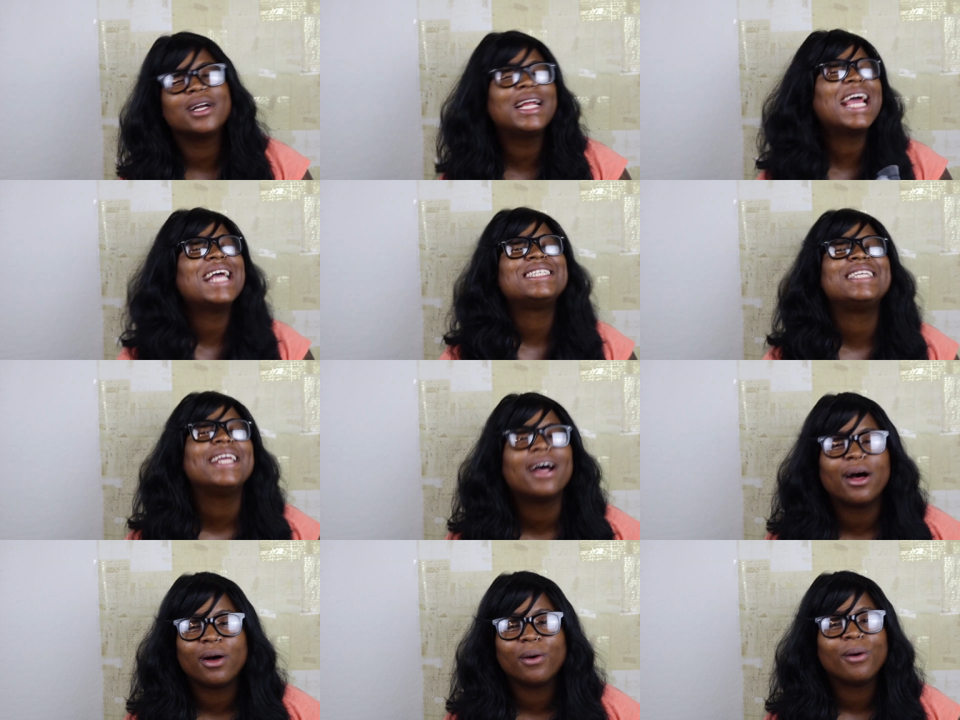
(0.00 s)
Turn your AC
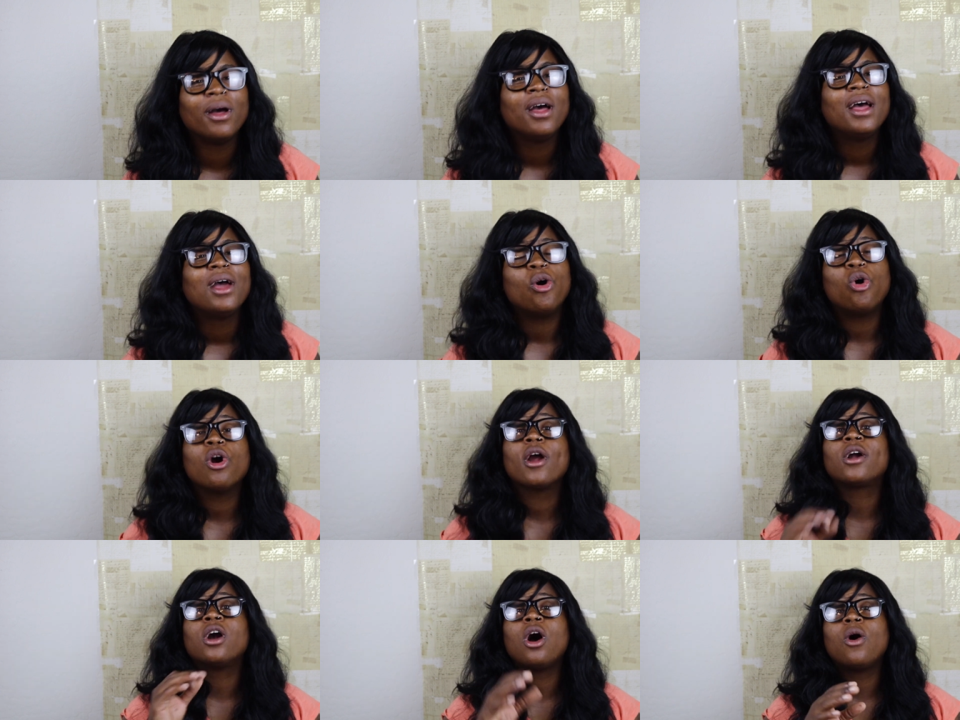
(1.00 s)
on
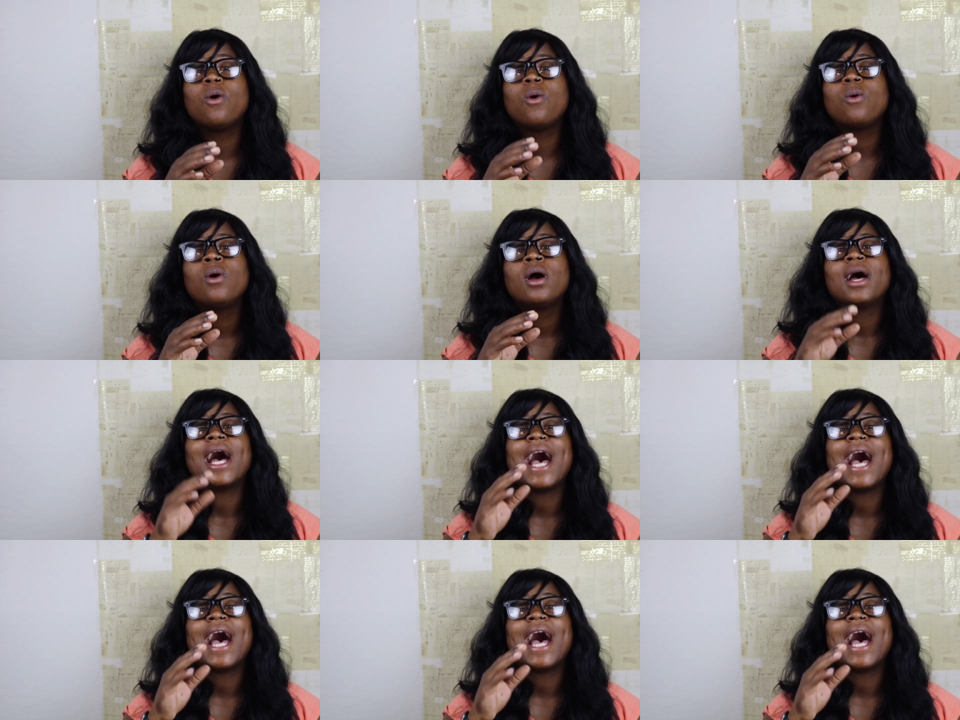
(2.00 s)
or go